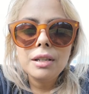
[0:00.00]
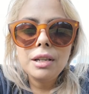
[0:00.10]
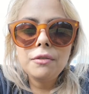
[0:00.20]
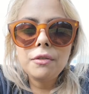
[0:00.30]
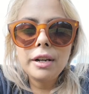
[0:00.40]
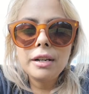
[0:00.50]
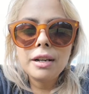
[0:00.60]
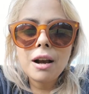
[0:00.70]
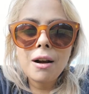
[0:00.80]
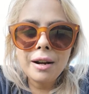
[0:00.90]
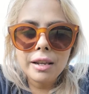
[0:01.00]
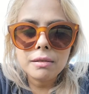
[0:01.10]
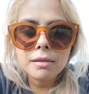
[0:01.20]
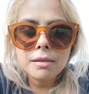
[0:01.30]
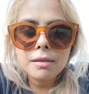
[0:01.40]
different
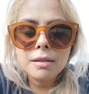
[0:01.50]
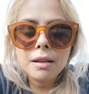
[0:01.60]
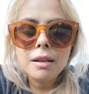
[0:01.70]
audience.